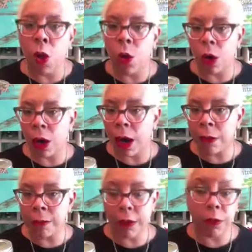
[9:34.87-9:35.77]

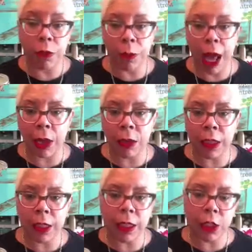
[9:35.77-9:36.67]
or suffer from
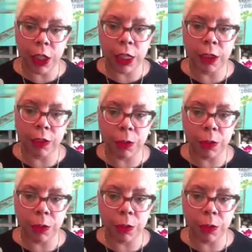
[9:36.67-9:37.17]
allergies at the change of